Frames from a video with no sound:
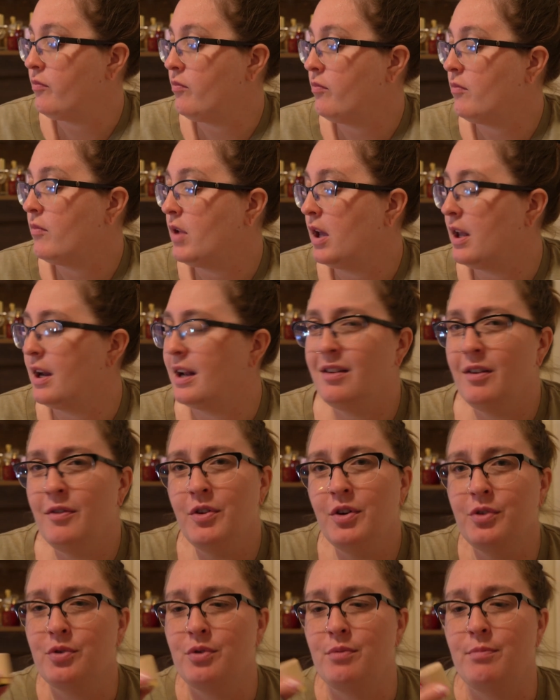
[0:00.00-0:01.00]
And I love
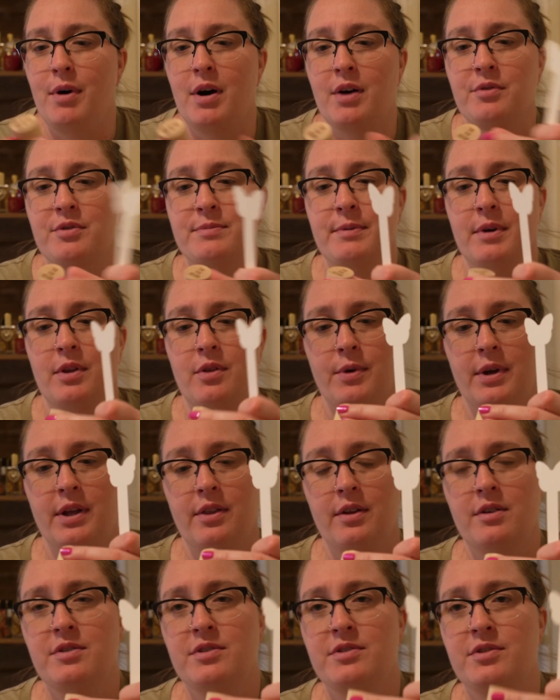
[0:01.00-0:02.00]
their little bottles, by the way.
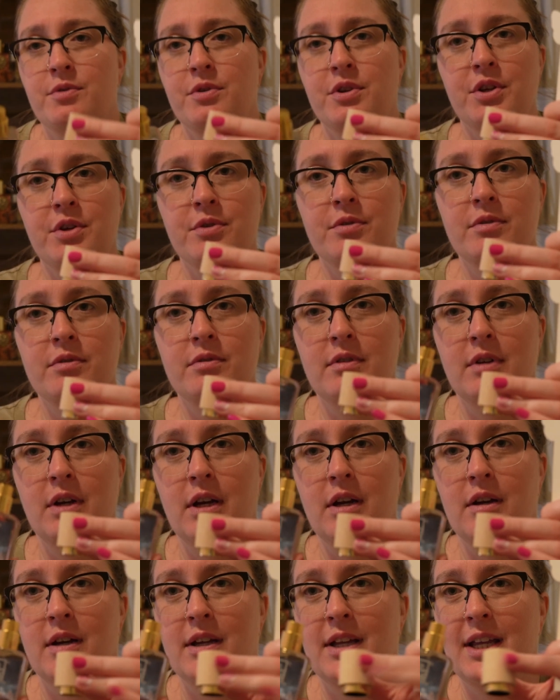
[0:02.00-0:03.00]
They're so cute.
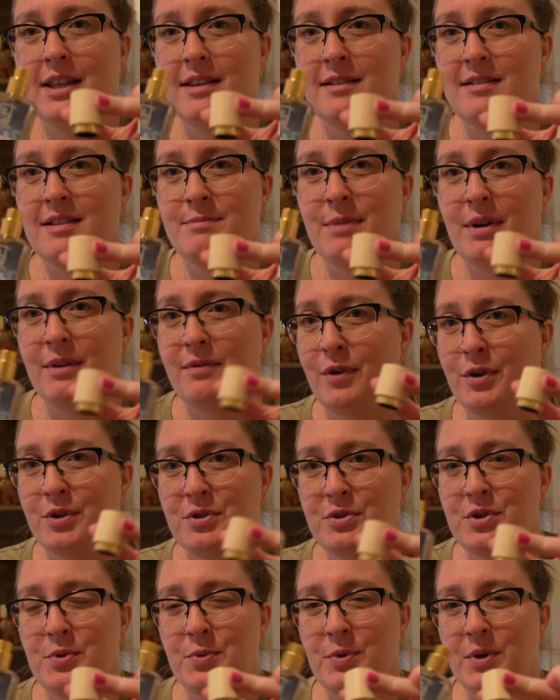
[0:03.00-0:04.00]
Again, this is my
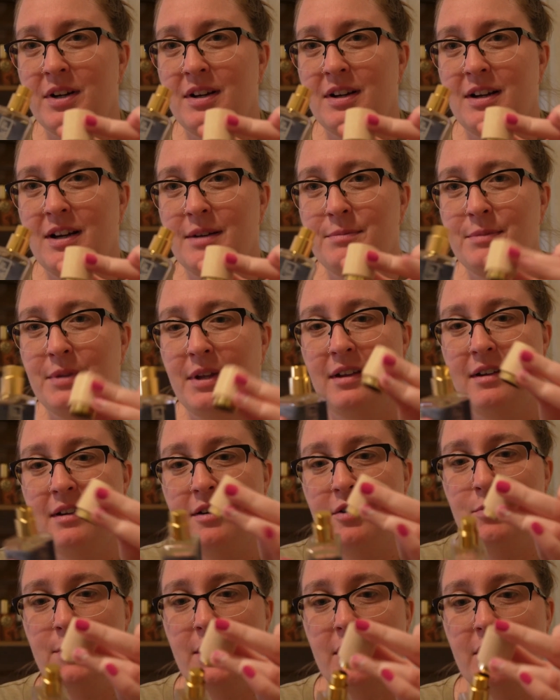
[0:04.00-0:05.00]
first Dupe. I'm like,
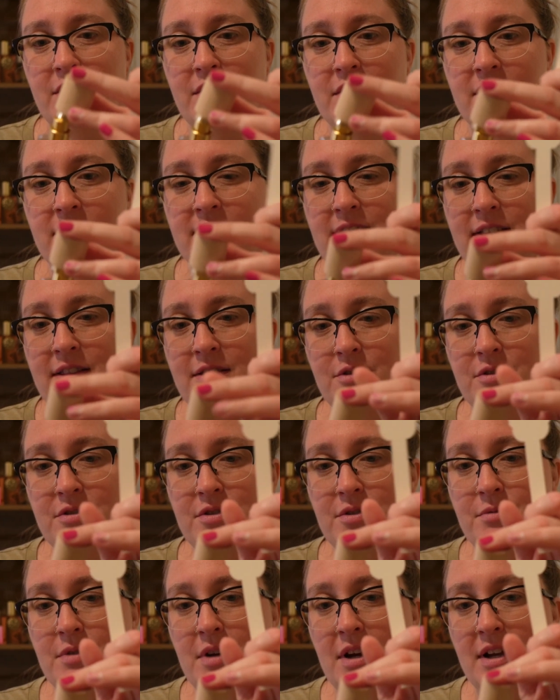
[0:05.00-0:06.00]
oh my goodness, like they're
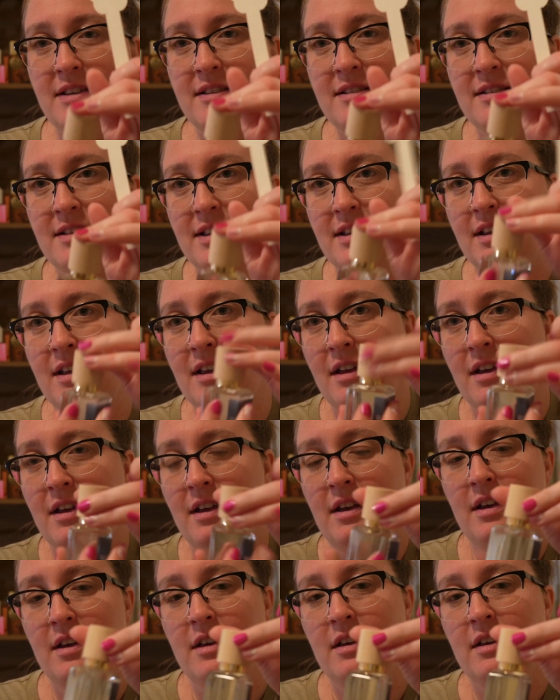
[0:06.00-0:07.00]
so nice. Like
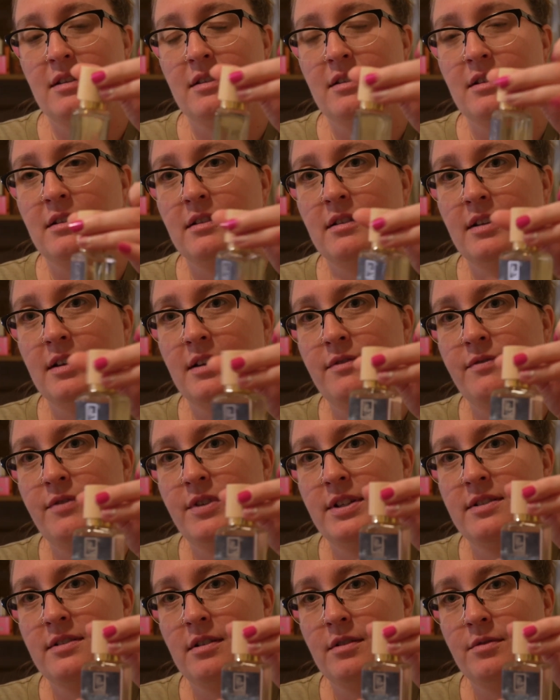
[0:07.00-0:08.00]
the lid
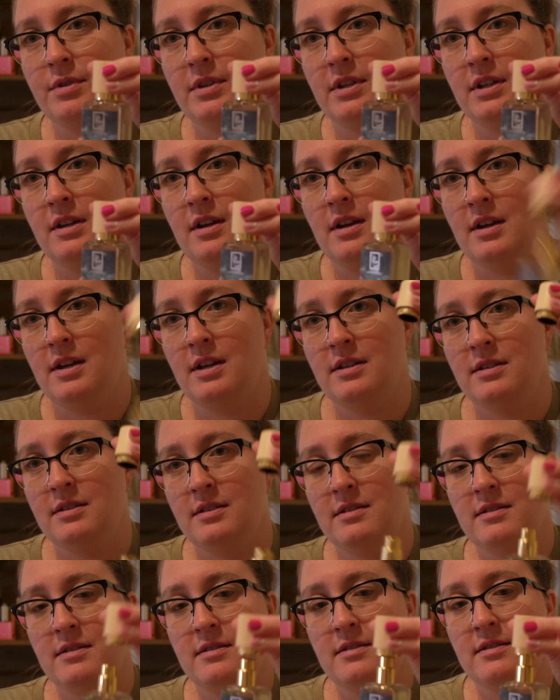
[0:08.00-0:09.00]
fits on really
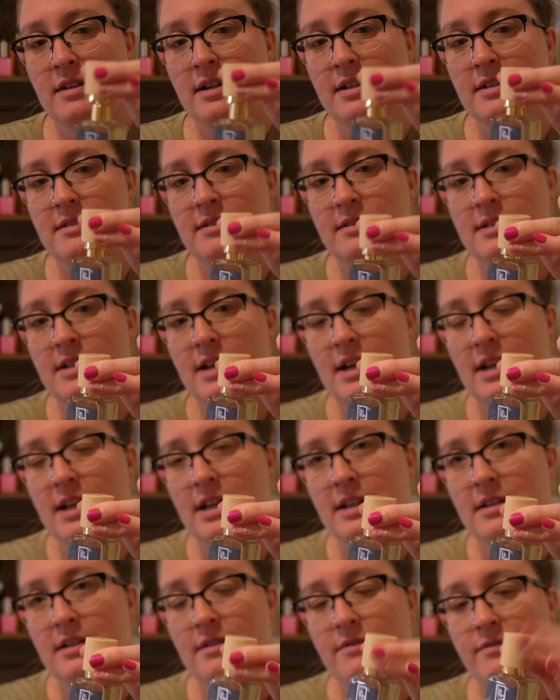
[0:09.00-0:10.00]
nice. It's nice and
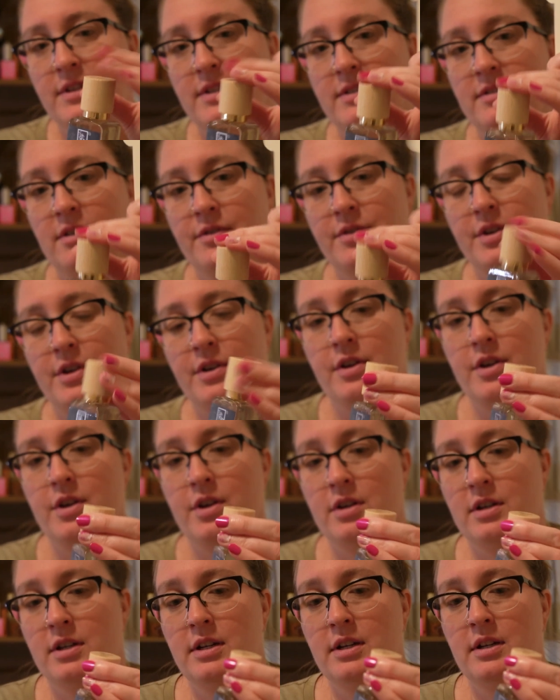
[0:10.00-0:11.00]
tight. It fits on there
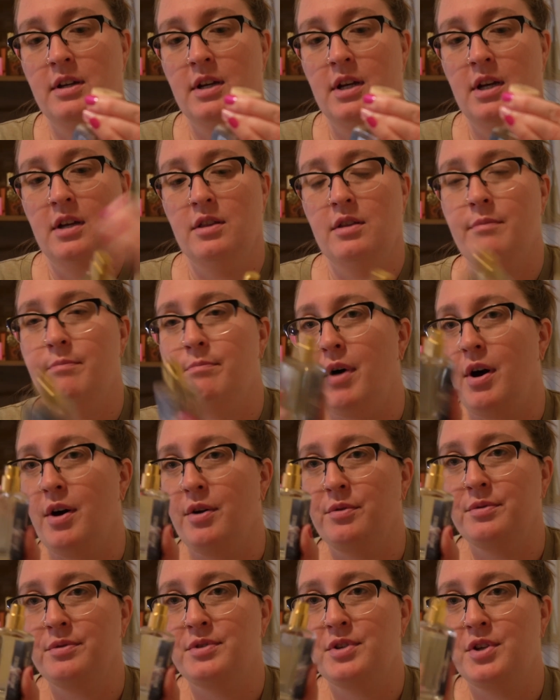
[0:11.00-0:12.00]
good. The
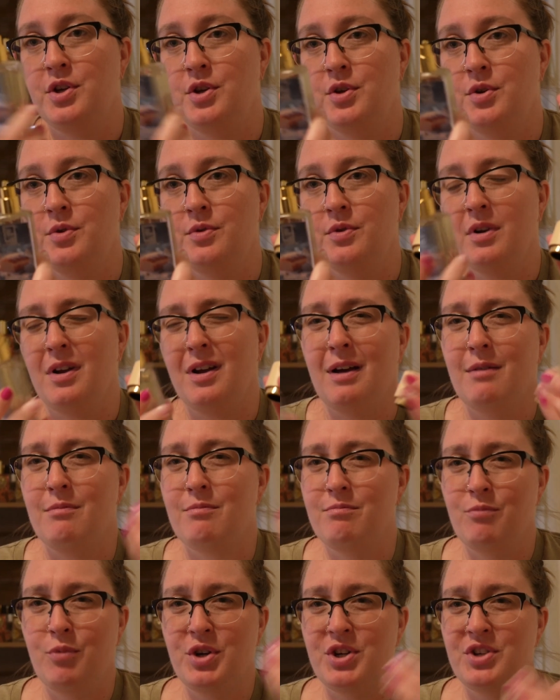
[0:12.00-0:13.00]
bottle's cute. I
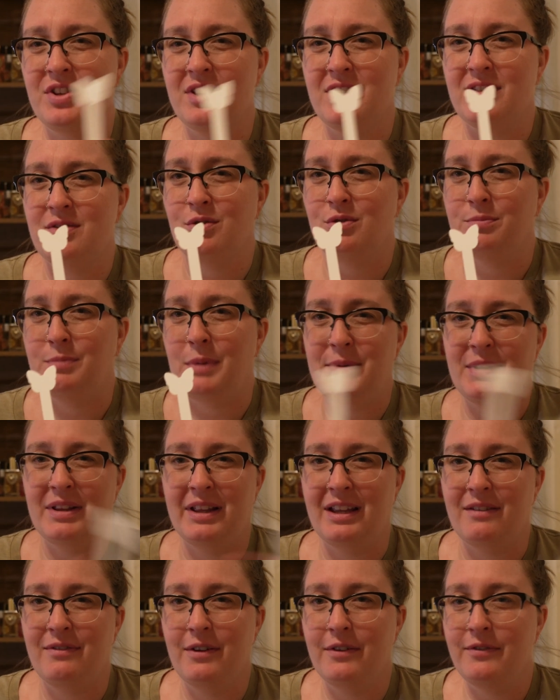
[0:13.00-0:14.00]
wish they sold maybe
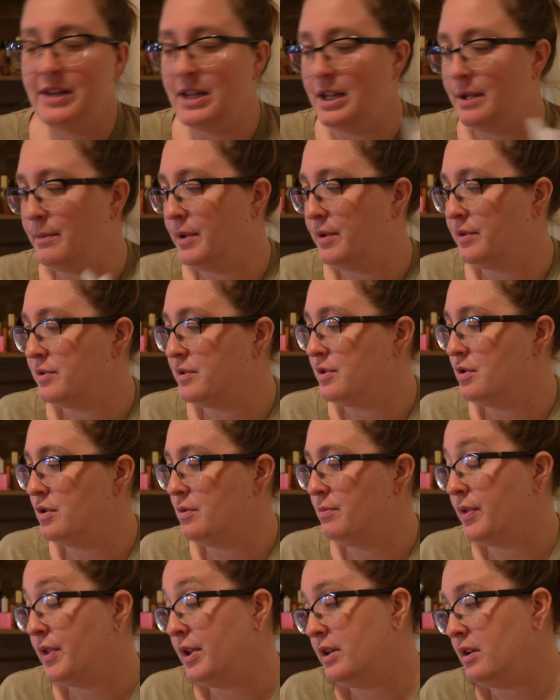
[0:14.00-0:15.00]
like 50 mLs
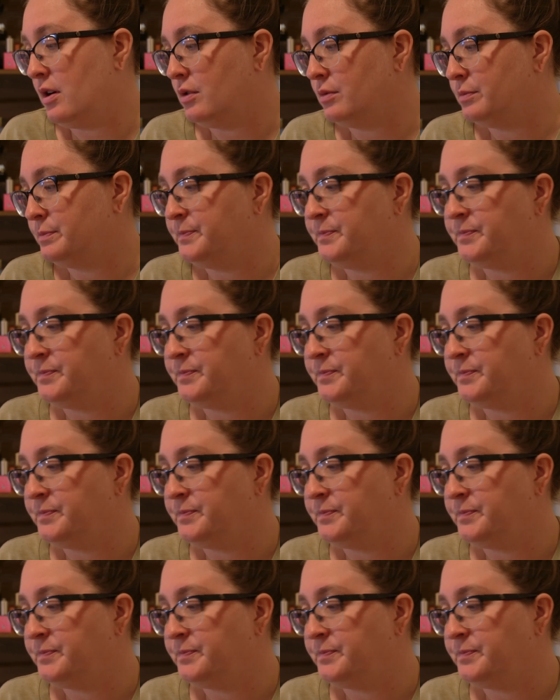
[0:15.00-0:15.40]
too, but they don't.